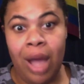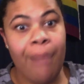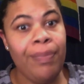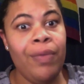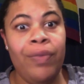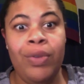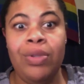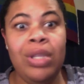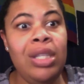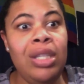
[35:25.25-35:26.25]
I'm confused.
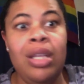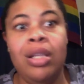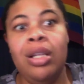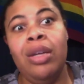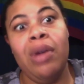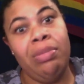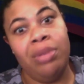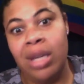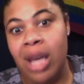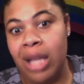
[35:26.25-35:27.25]
This didn't clear up
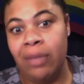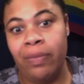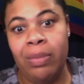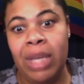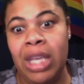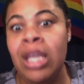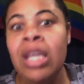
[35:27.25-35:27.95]
nothing for me.